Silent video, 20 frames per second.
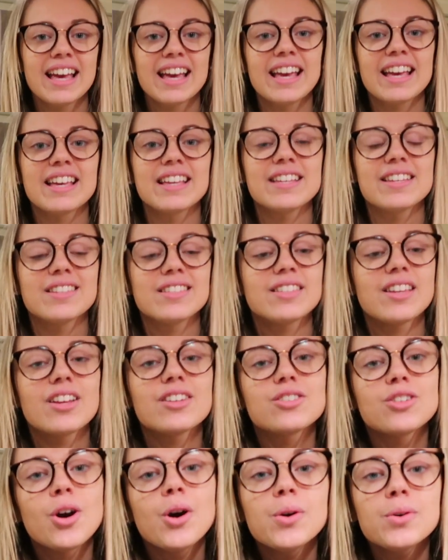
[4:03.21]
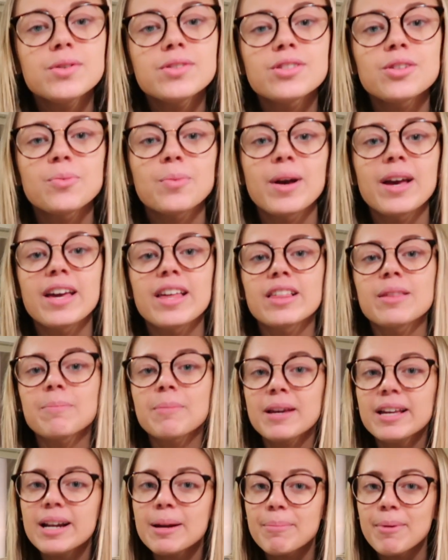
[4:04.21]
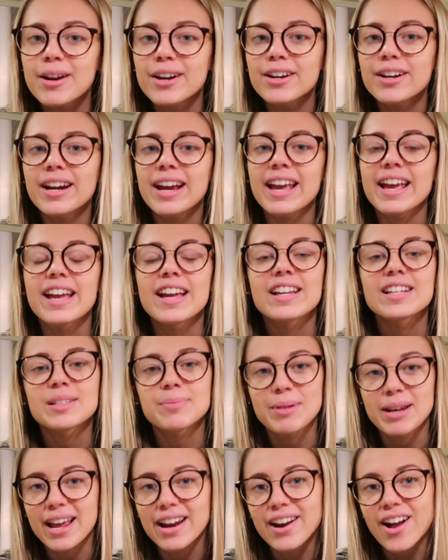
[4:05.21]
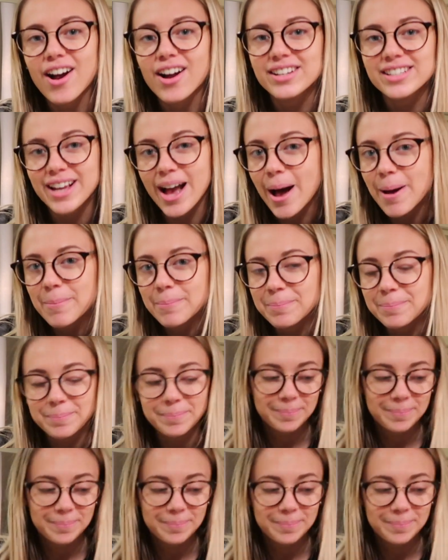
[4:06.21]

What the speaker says: is toast with peanut butter and banana on top.